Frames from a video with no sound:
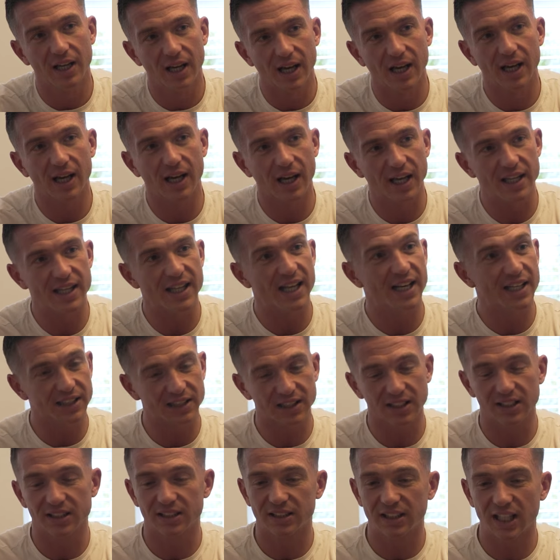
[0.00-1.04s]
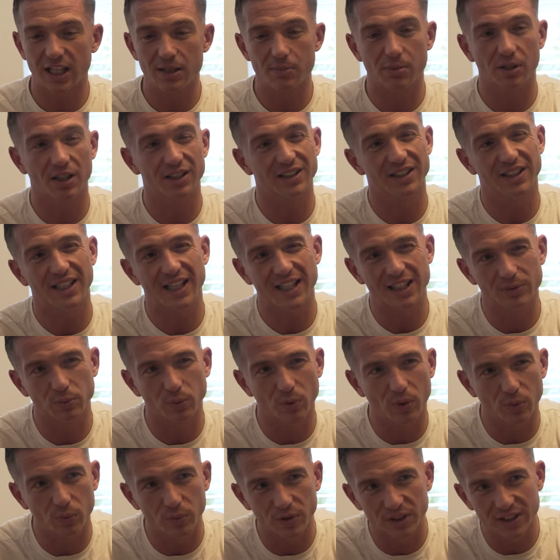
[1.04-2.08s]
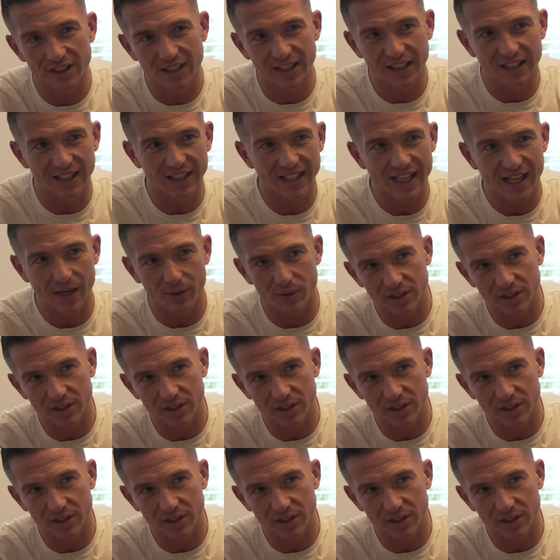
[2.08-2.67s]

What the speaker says: and then it's going to stabilise, and that's what we're seeing now.